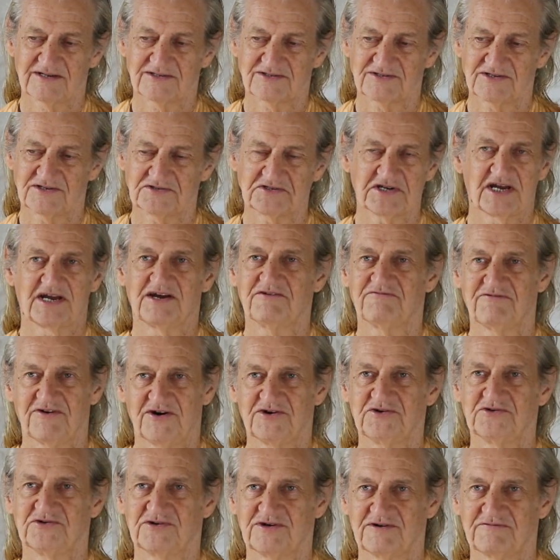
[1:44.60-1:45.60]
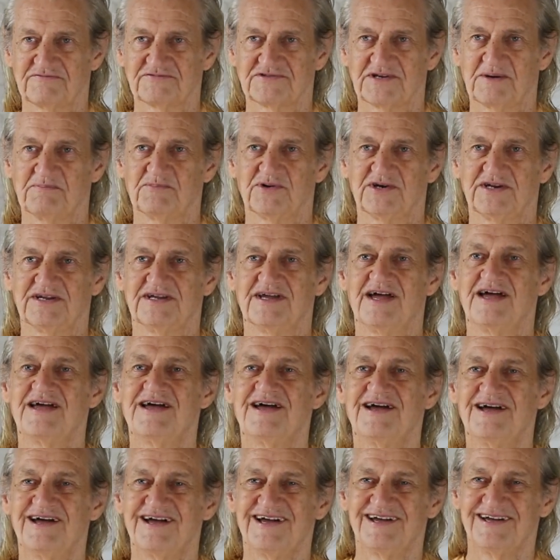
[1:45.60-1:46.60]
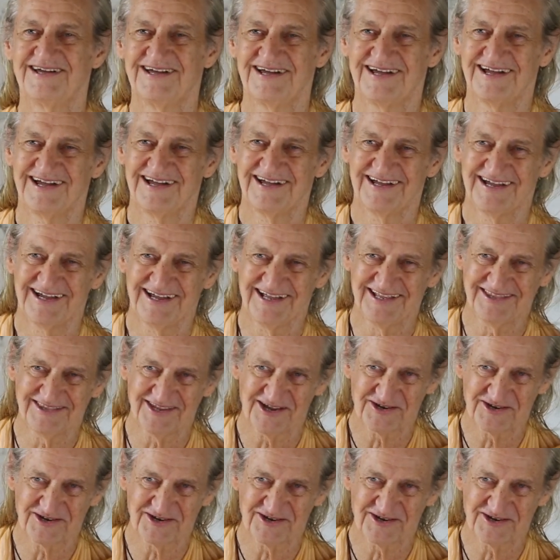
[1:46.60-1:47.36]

to take a photo of somebody in